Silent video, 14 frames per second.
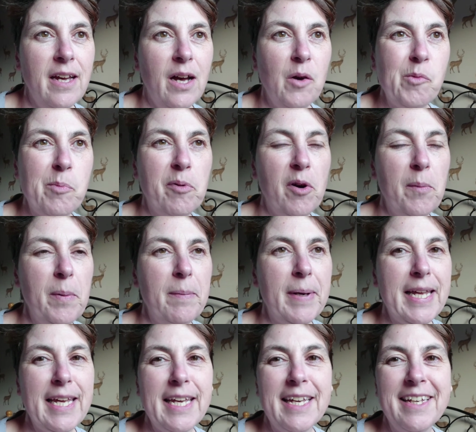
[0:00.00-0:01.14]
I will
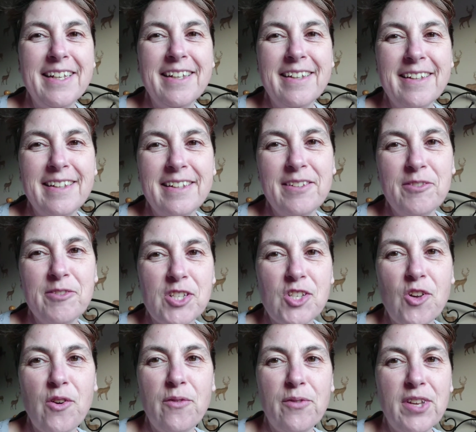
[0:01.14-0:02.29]
probably
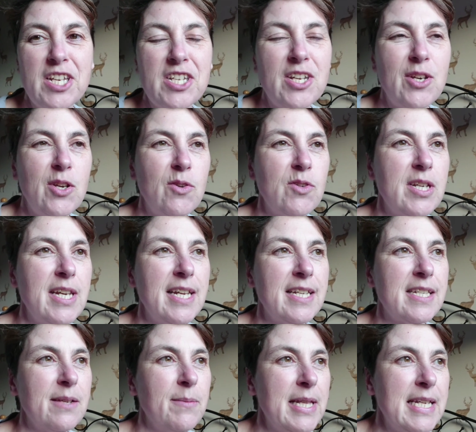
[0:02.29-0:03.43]
sort of continue to knit
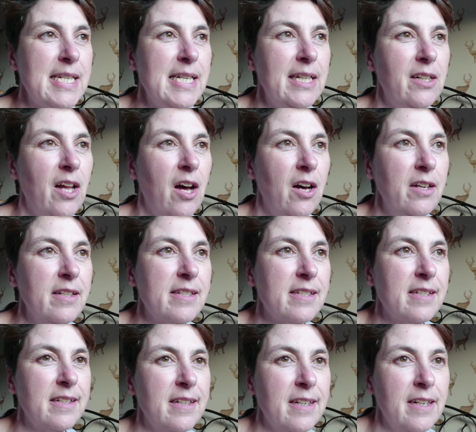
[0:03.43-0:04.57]
some of these little hearts,
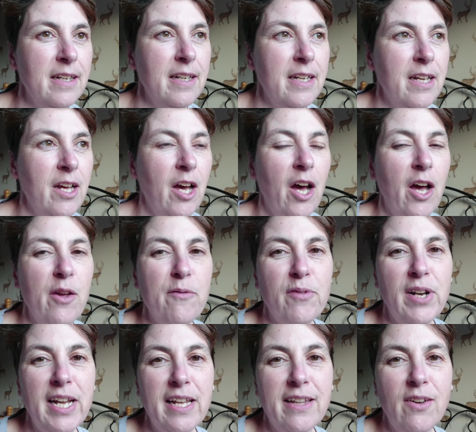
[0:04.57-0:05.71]
and
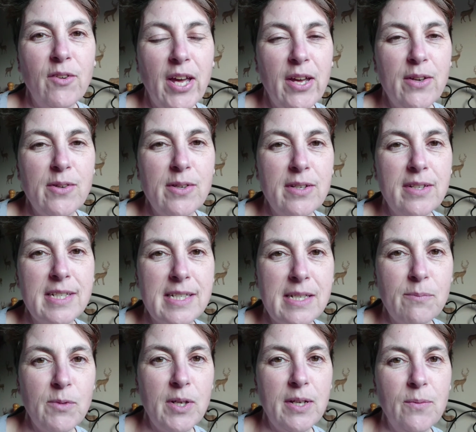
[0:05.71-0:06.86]
hopefully they'll go
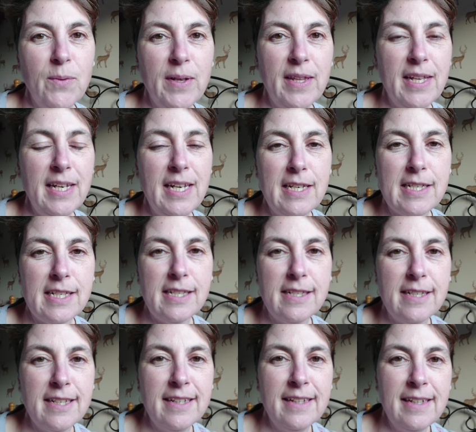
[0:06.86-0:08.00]
somewhere where they're needed.
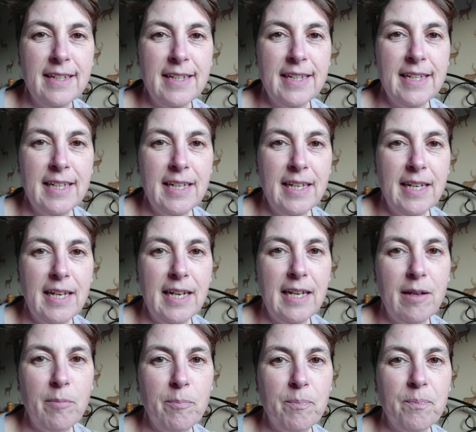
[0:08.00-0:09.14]

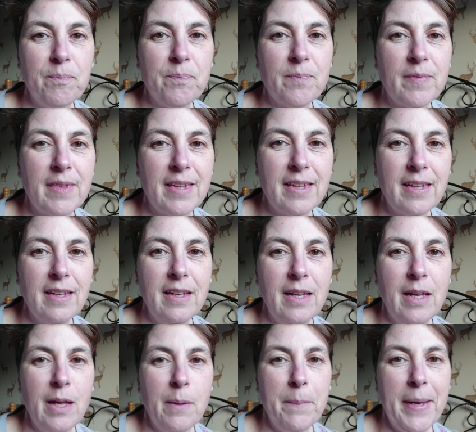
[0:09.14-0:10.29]

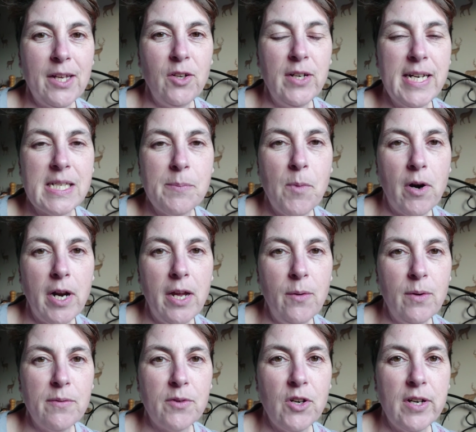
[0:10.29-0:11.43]
Back on it
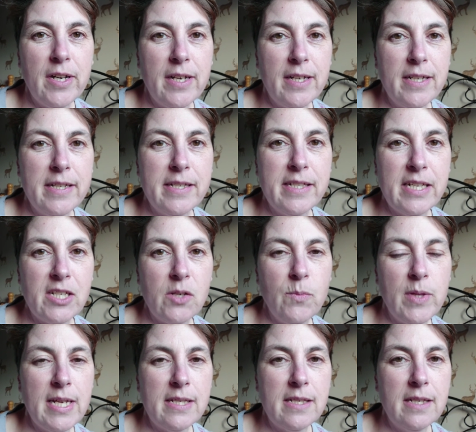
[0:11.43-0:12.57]
tomorrow. I've got a session with
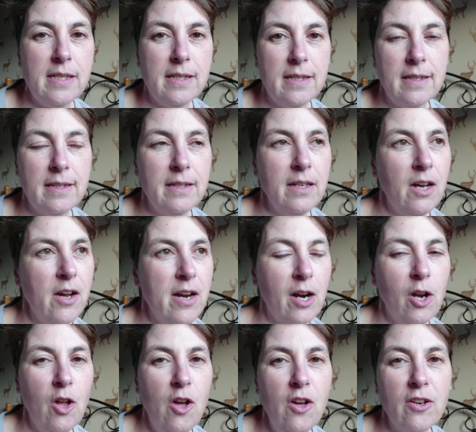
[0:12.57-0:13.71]
Eston at 9
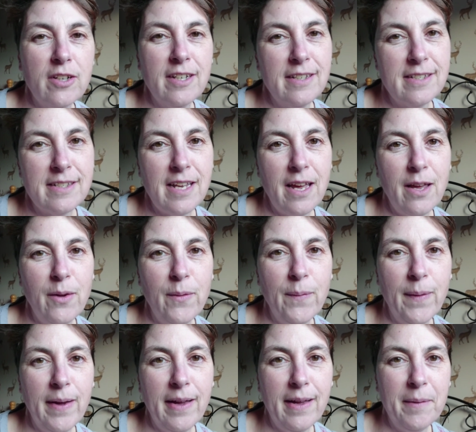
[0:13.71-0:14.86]
o'clock, so